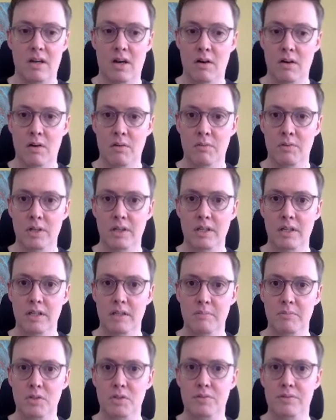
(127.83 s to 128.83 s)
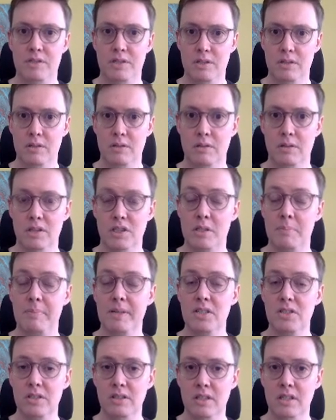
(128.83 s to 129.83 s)
really good move too,
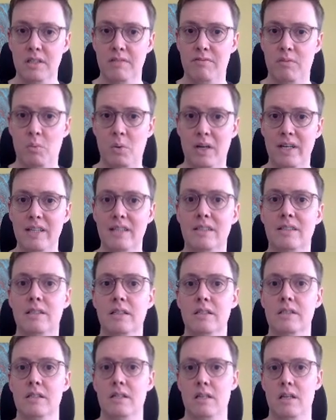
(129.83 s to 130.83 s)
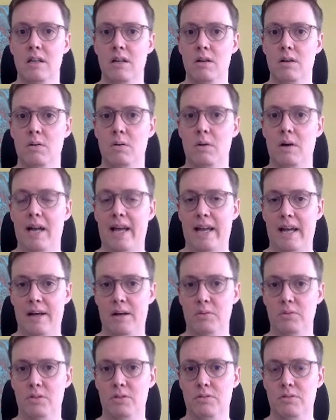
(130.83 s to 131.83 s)
especially if white doesn't know how
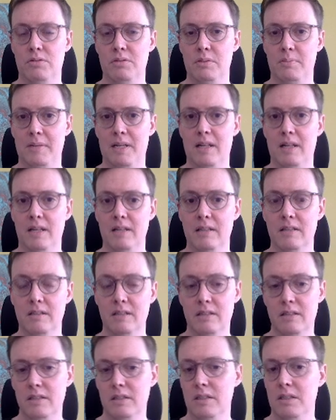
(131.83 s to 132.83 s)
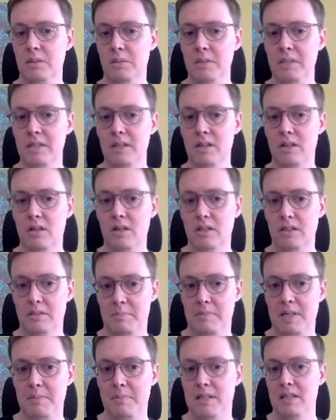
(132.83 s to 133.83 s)
to respond. You know, we can call this
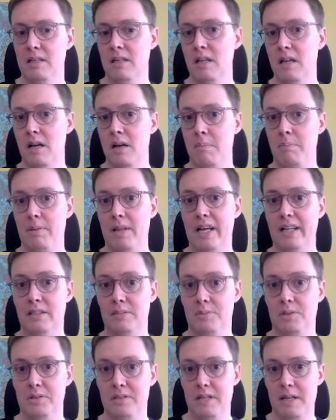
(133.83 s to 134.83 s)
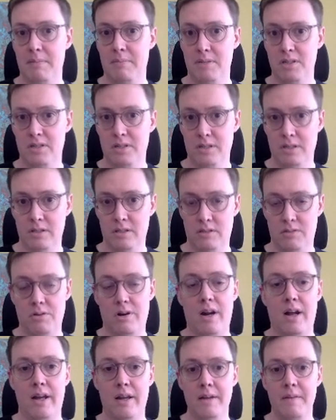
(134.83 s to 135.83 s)
maybe black's most ambitious
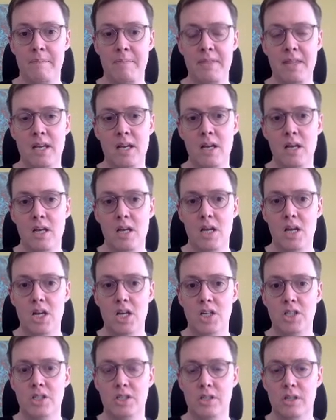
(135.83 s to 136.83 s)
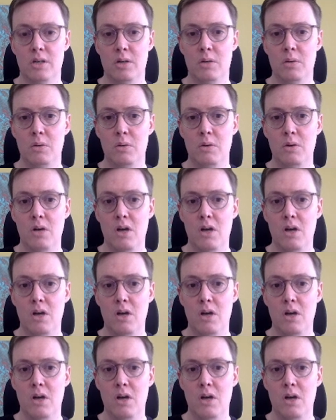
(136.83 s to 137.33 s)
try. So